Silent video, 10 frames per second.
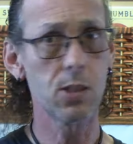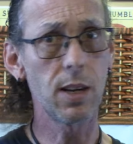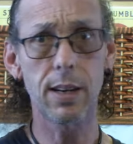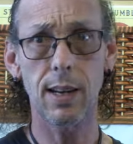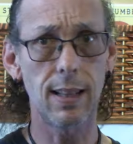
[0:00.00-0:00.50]
It's
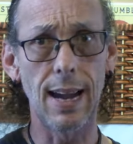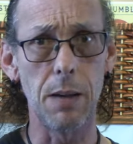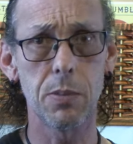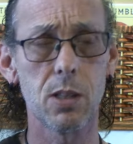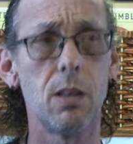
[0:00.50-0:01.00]
not going to
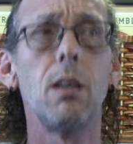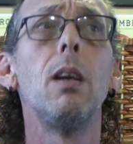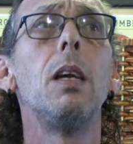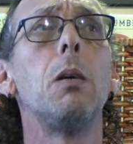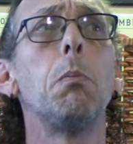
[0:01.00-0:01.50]
collapse.
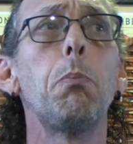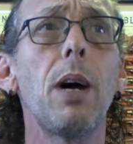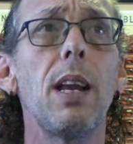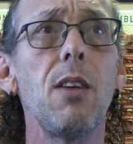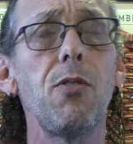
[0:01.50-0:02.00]

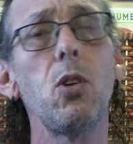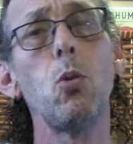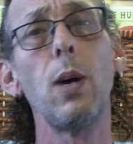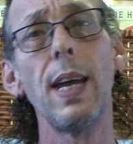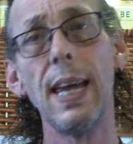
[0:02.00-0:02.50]
But if
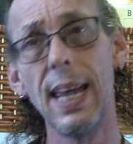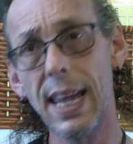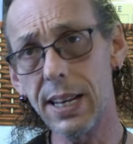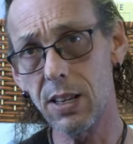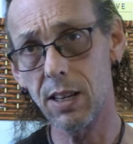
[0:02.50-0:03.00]
you
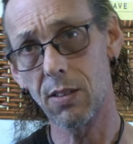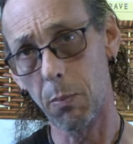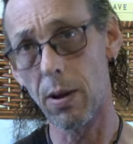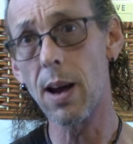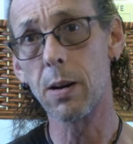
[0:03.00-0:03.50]
hit the
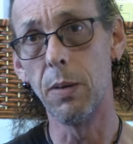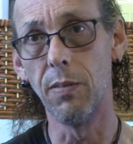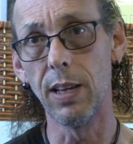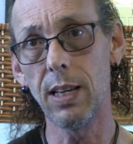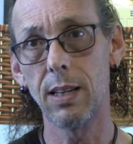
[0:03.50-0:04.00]
bottom
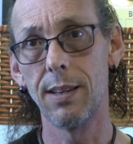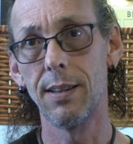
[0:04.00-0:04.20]
of it,